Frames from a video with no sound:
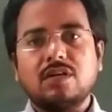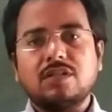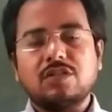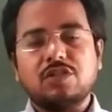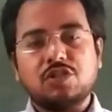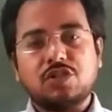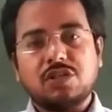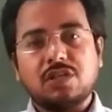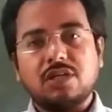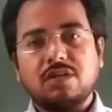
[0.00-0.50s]

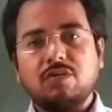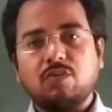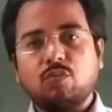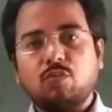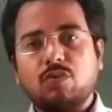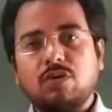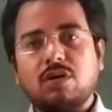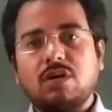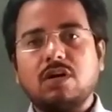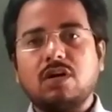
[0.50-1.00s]
This is
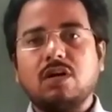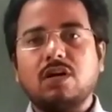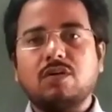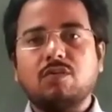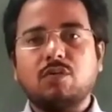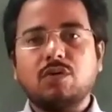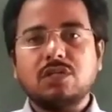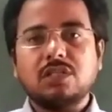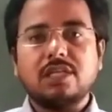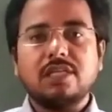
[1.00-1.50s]

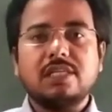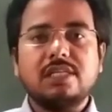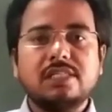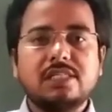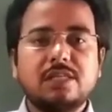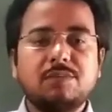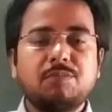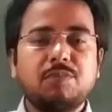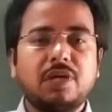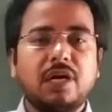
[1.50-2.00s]
what is the
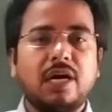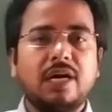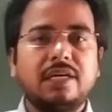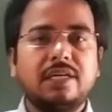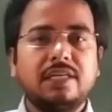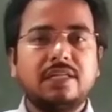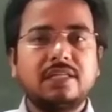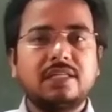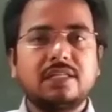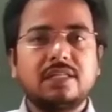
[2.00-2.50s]
reason behind
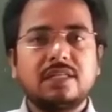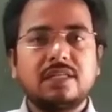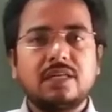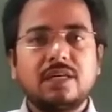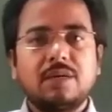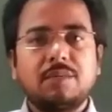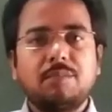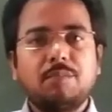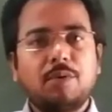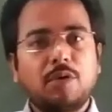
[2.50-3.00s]

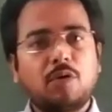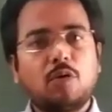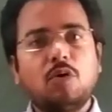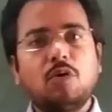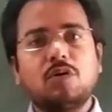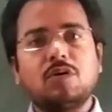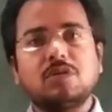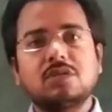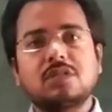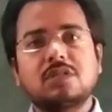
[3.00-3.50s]
it?
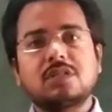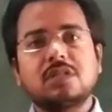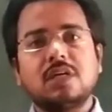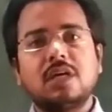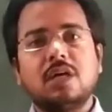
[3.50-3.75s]
Because